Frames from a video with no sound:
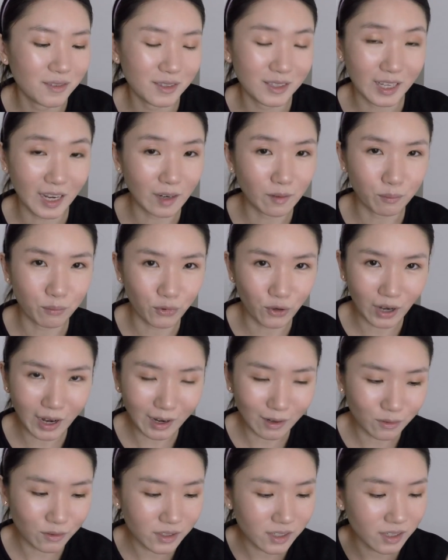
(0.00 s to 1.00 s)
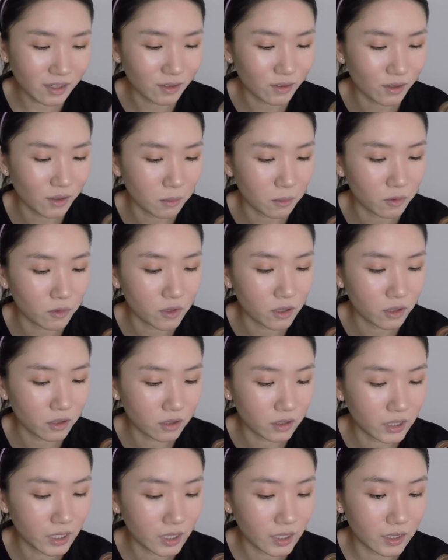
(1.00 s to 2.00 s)
dark browns, so I'm only
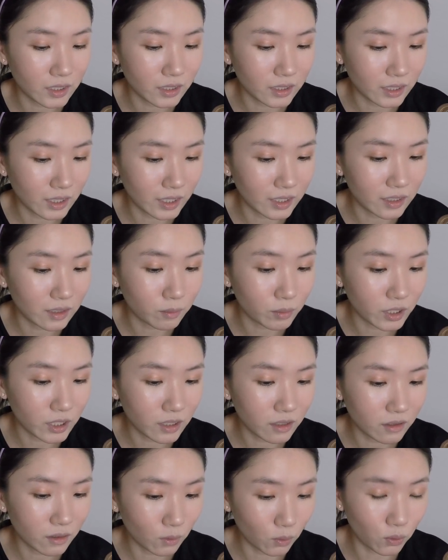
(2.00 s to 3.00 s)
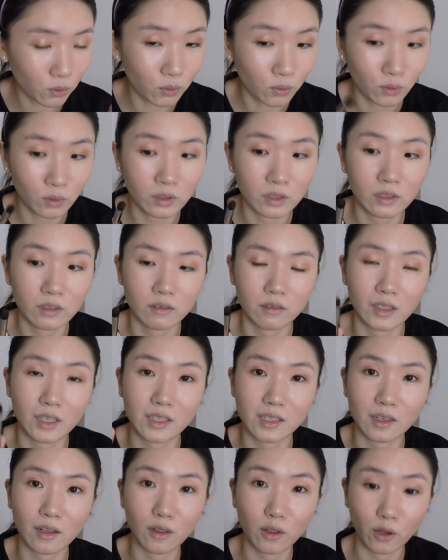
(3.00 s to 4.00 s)
going to take a tiny bit. Oh,
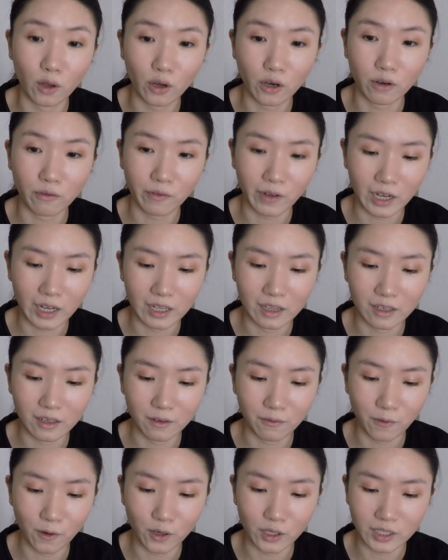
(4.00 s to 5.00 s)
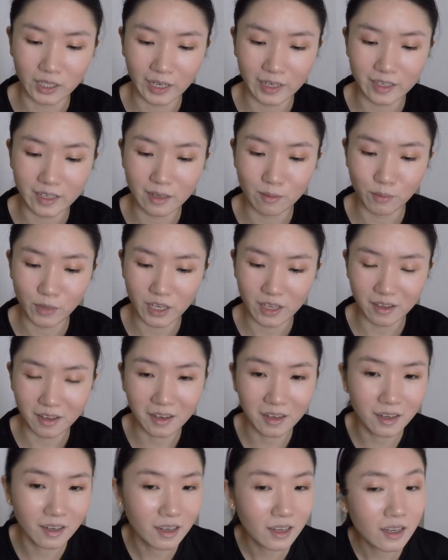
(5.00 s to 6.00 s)
that's a lot of color for a tiny bit.
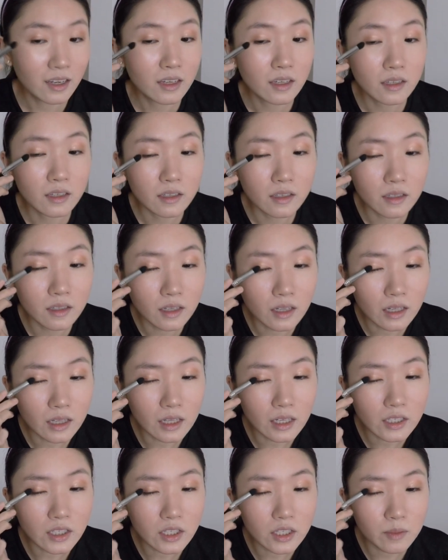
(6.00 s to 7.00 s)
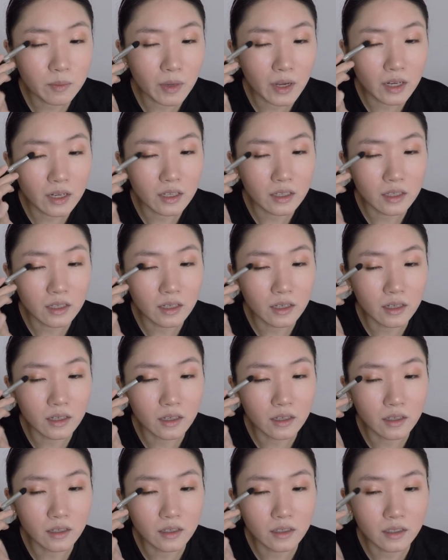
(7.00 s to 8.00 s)
And let's just pat it
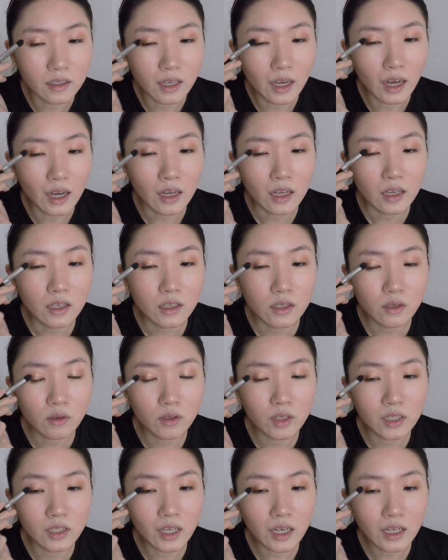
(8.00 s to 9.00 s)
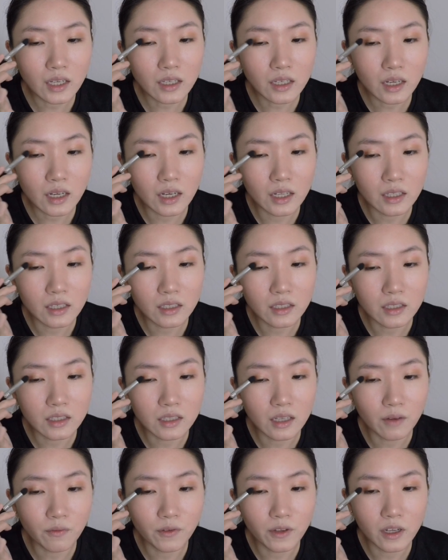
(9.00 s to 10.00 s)
here. Yeah, so the darker color is
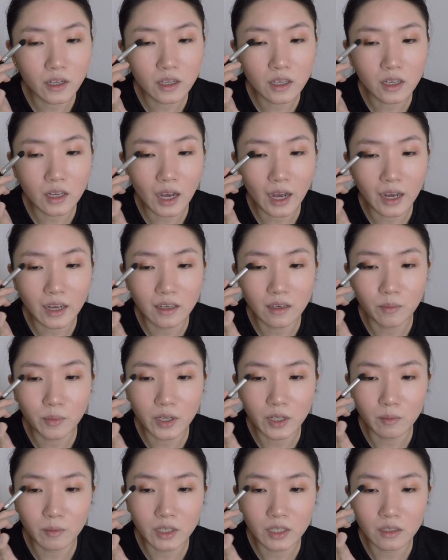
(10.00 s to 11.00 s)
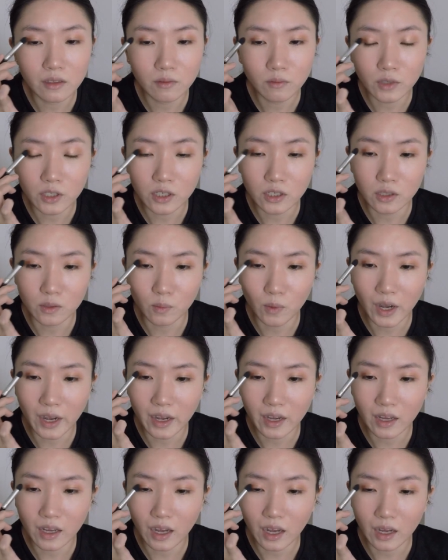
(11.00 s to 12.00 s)
definitely higher pigment, which is
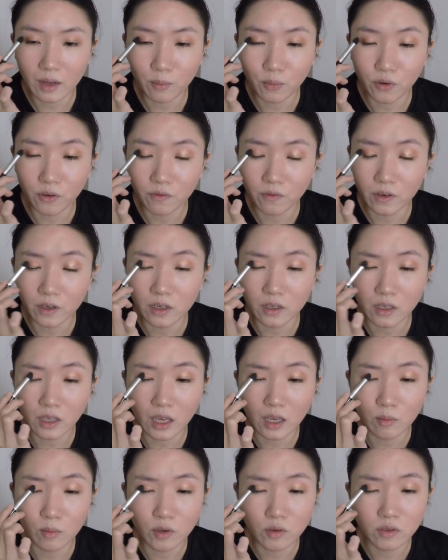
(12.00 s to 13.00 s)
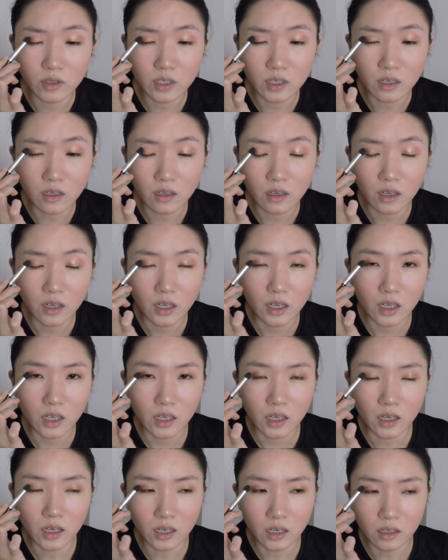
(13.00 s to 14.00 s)
why I prefer Kbeauty
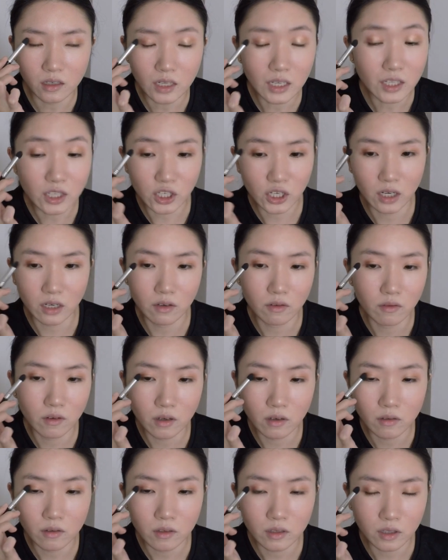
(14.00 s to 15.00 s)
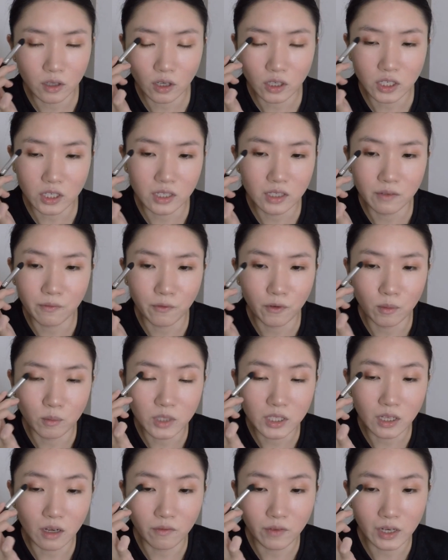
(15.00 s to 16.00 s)
in general, not just from
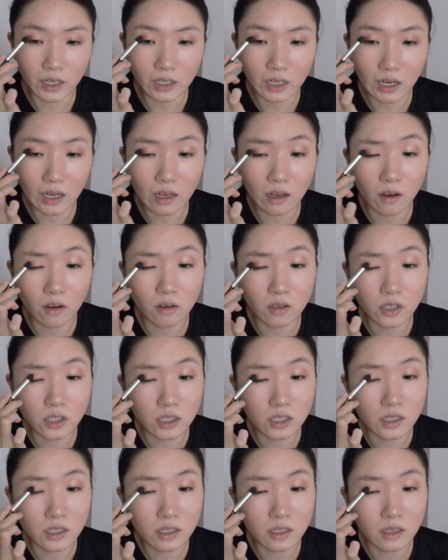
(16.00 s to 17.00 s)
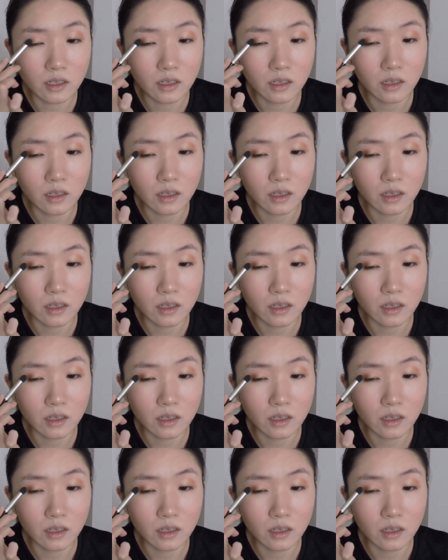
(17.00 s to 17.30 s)
Stavana or just